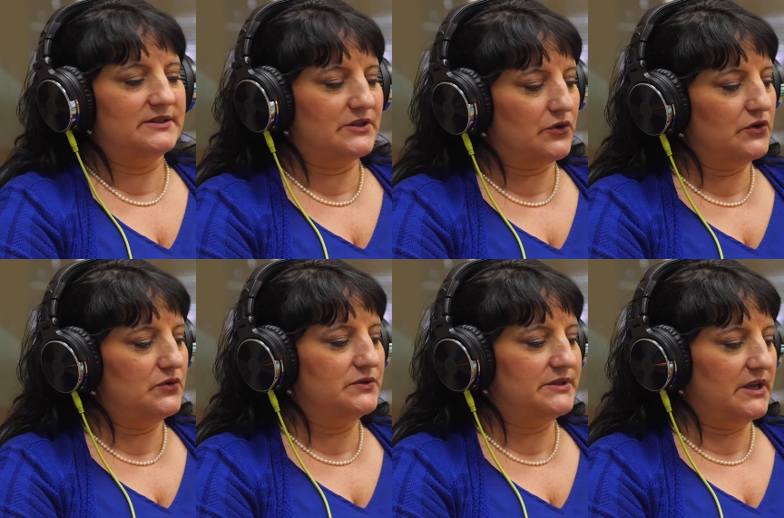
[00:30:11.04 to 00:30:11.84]
is
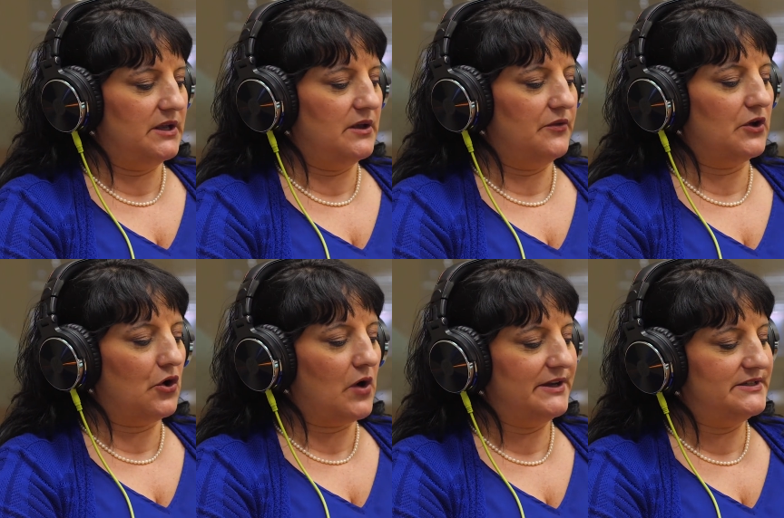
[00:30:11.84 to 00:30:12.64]
the
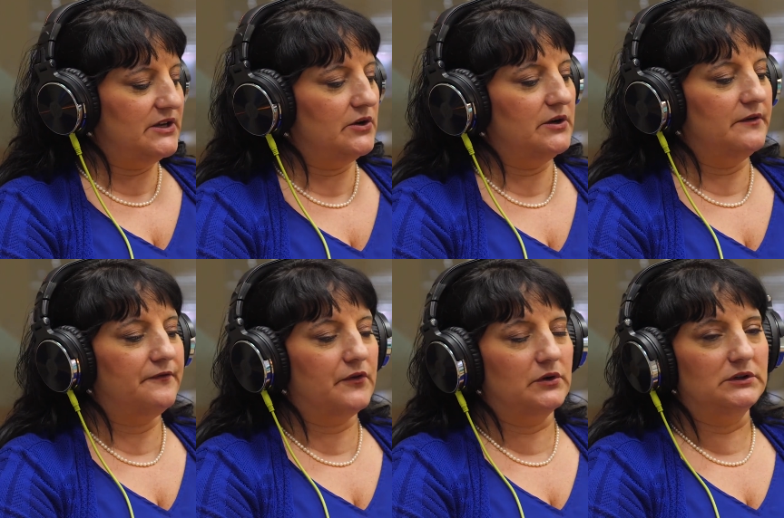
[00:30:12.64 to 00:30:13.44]
criteria
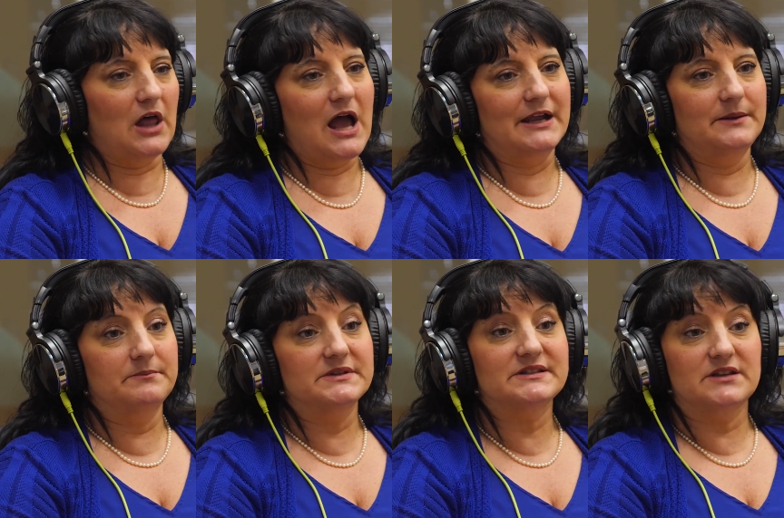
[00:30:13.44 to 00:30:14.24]
for
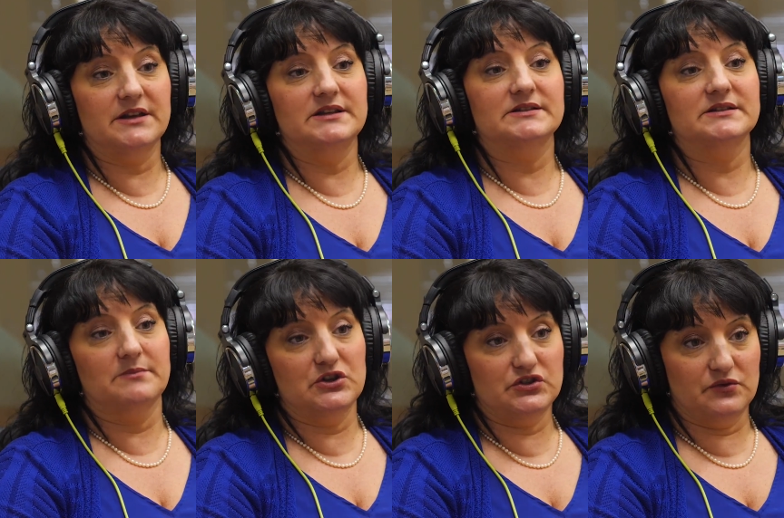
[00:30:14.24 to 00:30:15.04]
Lyme study
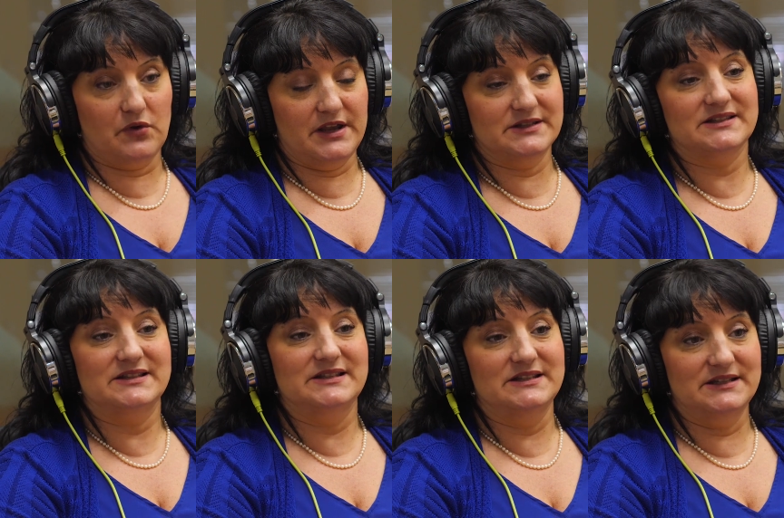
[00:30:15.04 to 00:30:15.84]
submission rates,
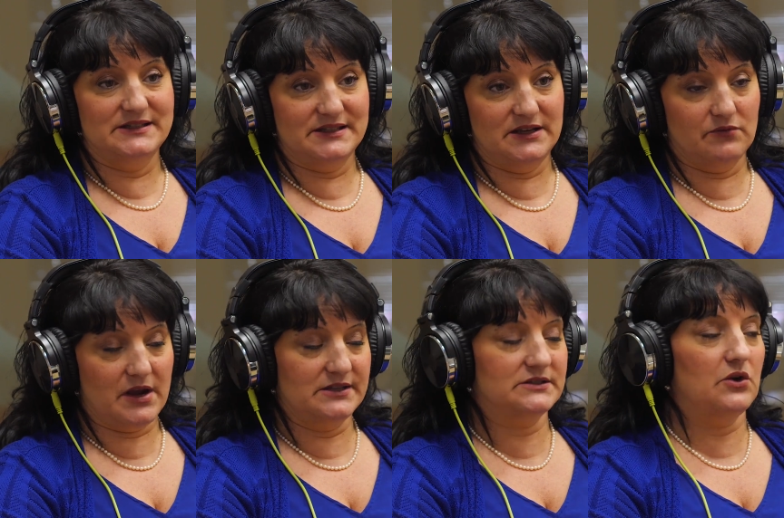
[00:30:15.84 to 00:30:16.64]
the CDC
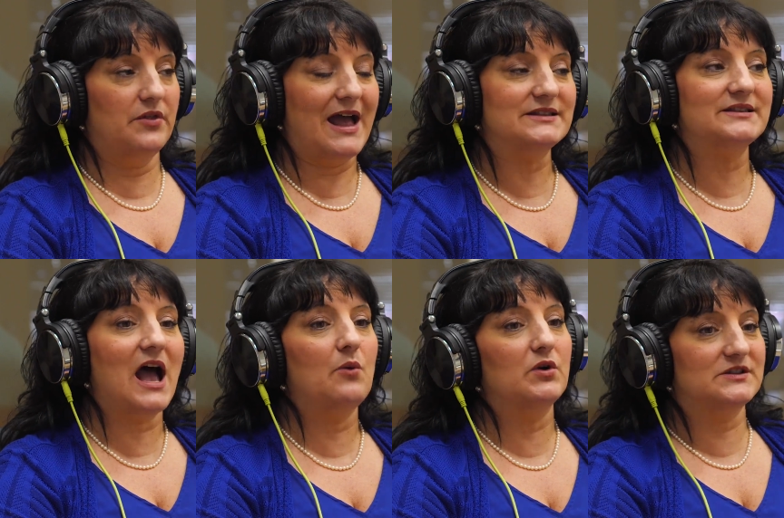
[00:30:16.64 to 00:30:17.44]
rates. So that's
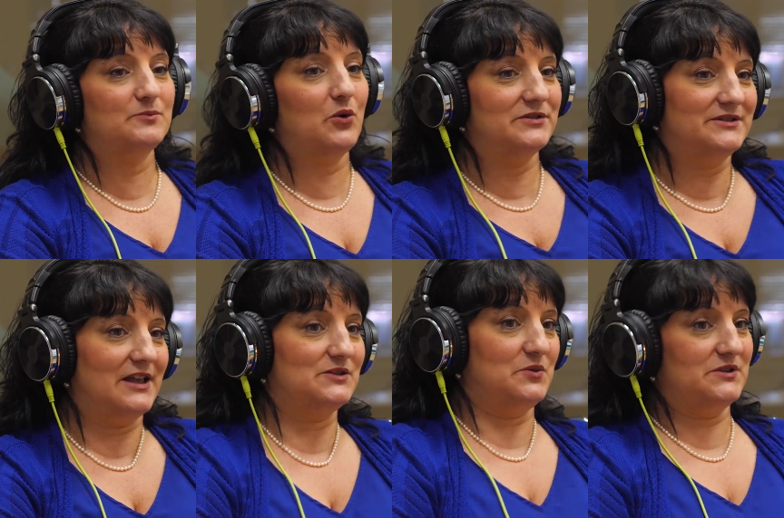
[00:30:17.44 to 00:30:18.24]
not what's
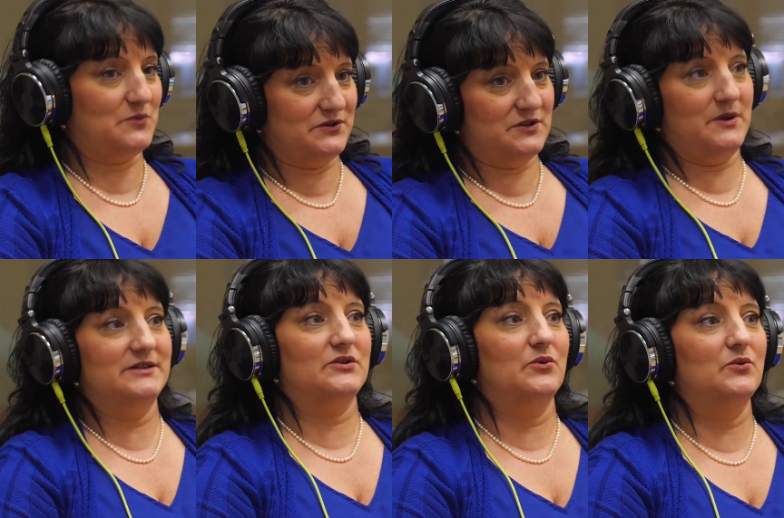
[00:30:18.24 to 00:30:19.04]
supposed to
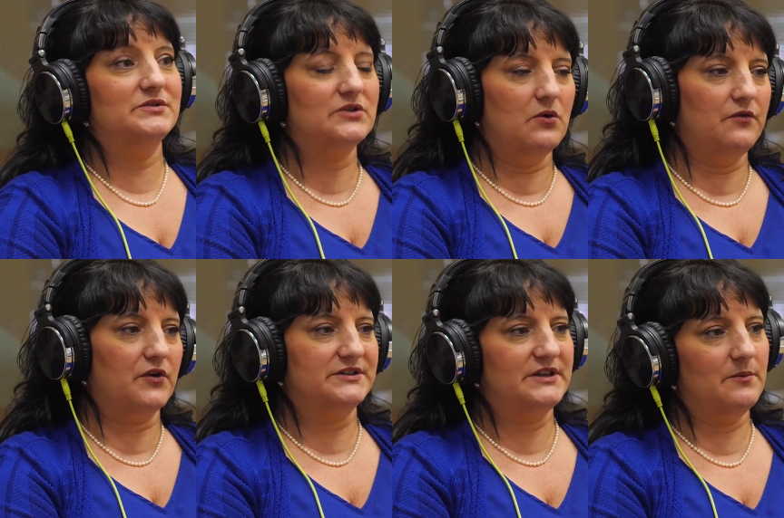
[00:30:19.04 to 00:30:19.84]
be. So
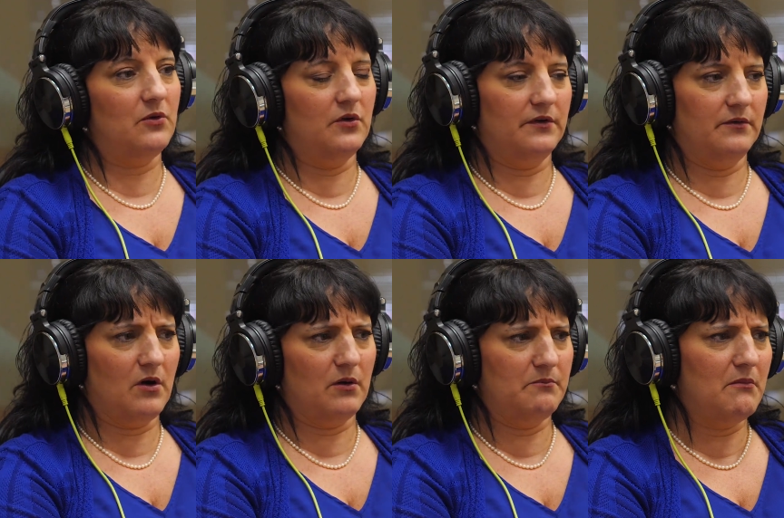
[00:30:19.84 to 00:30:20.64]
for example,
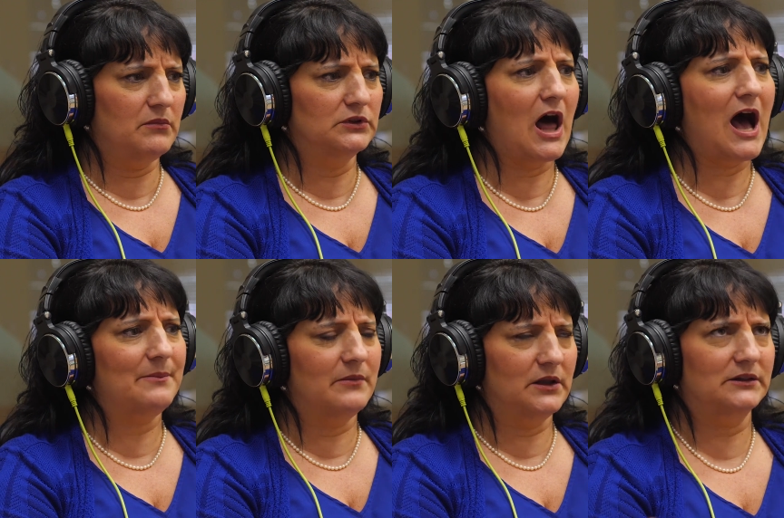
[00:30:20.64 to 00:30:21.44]

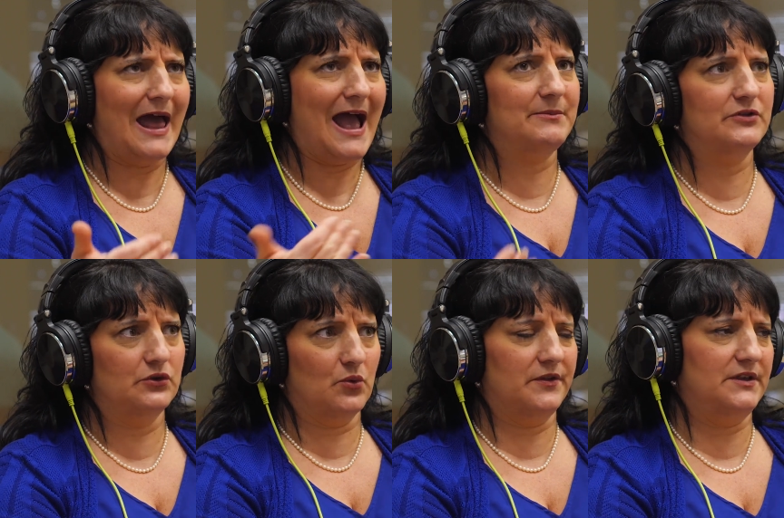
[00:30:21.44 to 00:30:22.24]
a lab in
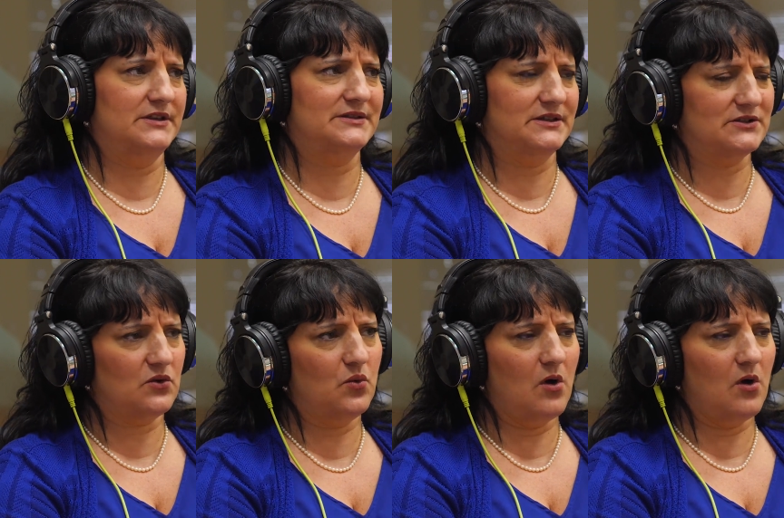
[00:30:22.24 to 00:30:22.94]
the Northeast that's